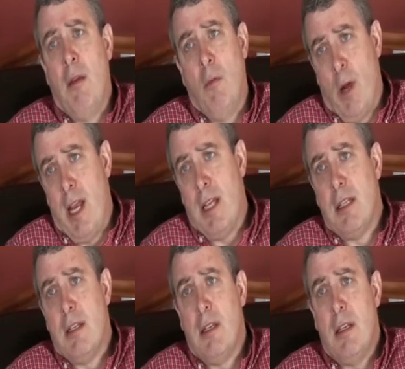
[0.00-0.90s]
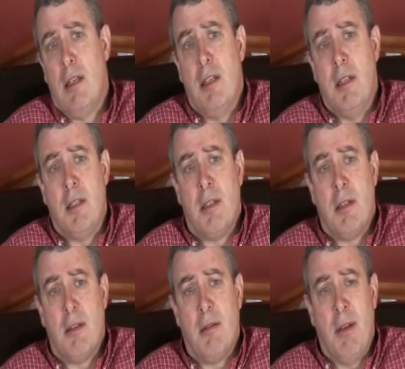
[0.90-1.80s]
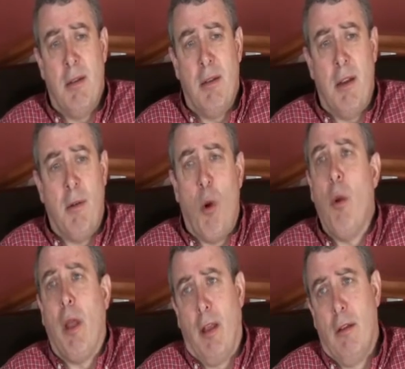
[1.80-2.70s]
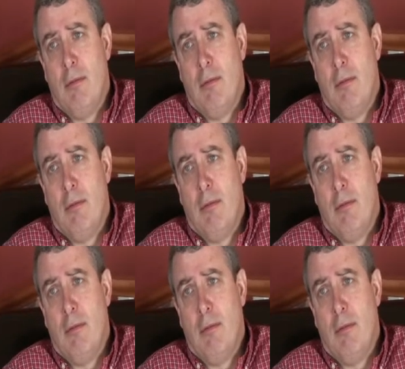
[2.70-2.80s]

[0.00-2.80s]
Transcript: and waste is eroding.